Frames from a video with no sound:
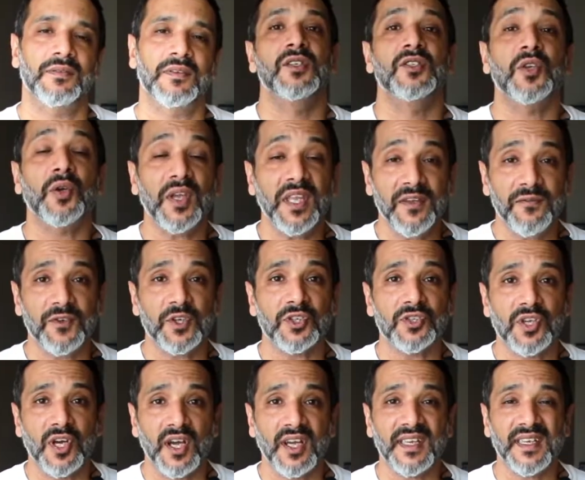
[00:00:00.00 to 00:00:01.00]
So if your
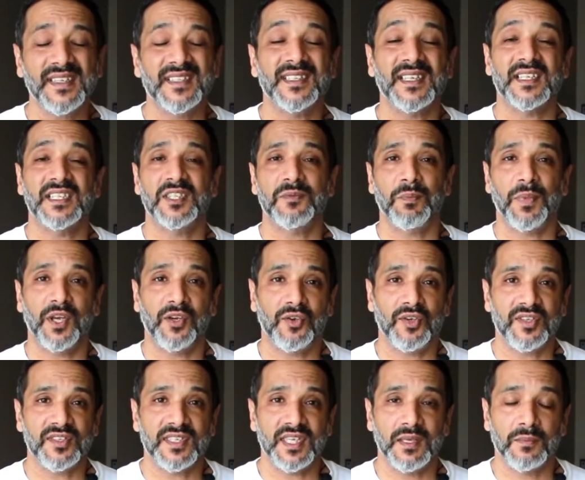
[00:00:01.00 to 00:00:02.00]
dog is
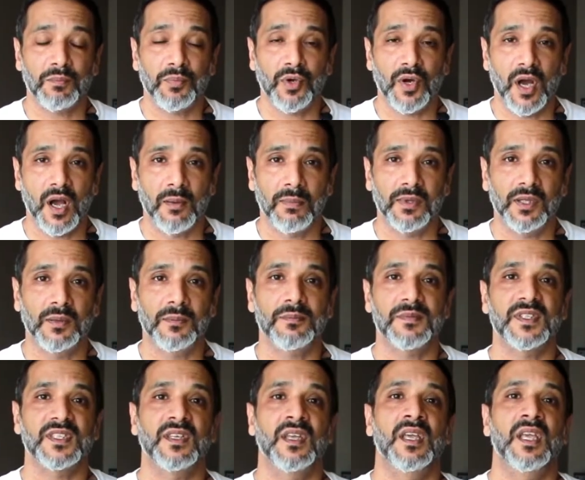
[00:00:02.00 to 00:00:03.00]
experiencing
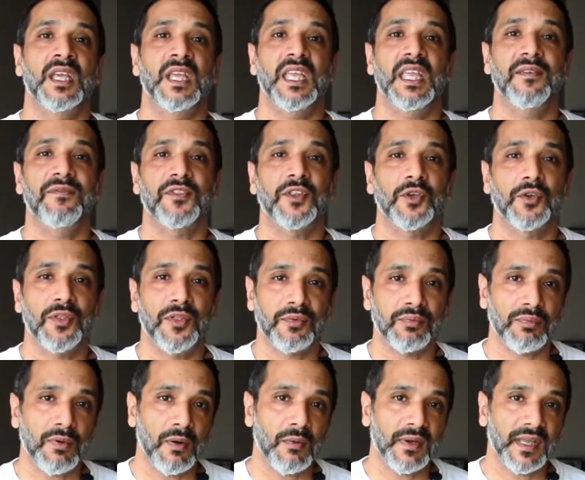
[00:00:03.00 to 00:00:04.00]
problems, if they're
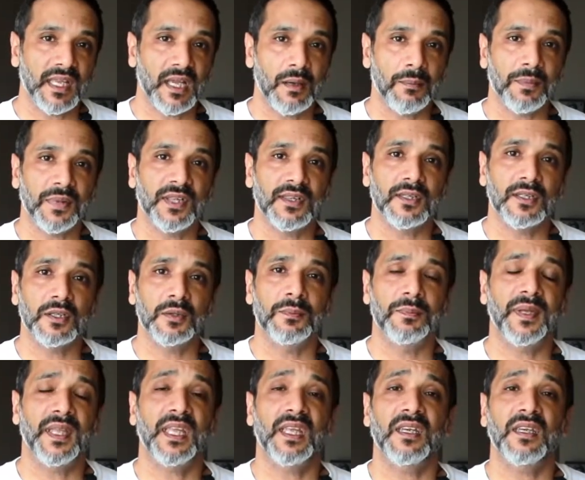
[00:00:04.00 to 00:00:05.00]
throwing up a little
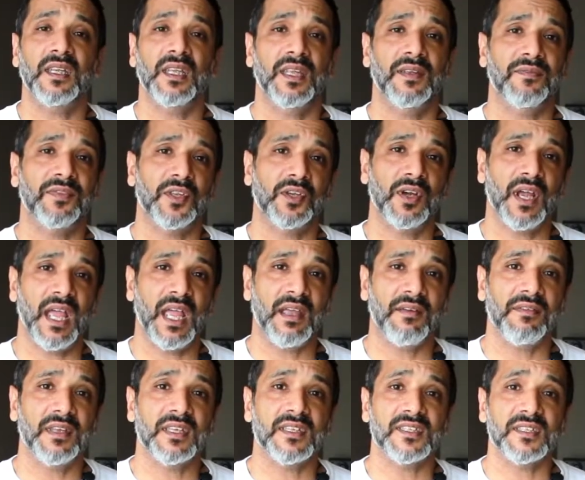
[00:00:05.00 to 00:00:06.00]
bit, if they're
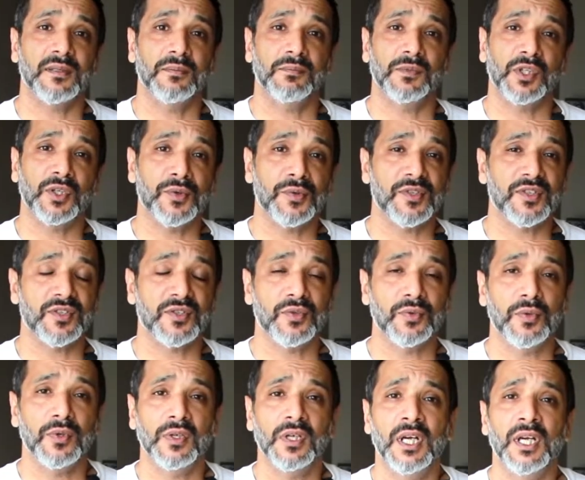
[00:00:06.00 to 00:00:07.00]
having some loose
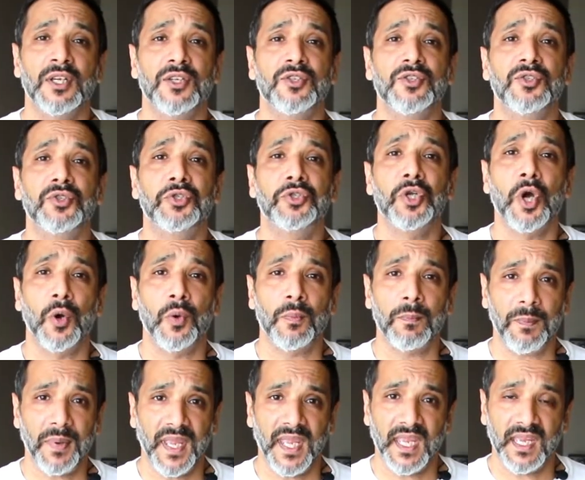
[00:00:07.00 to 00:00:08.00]
stool, don't
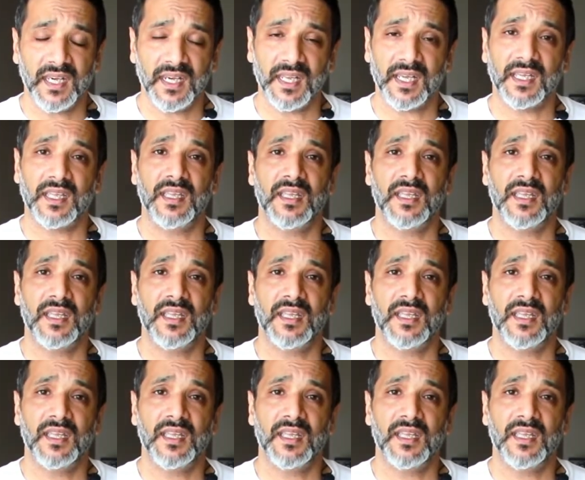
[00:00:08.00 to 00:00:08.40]
panic.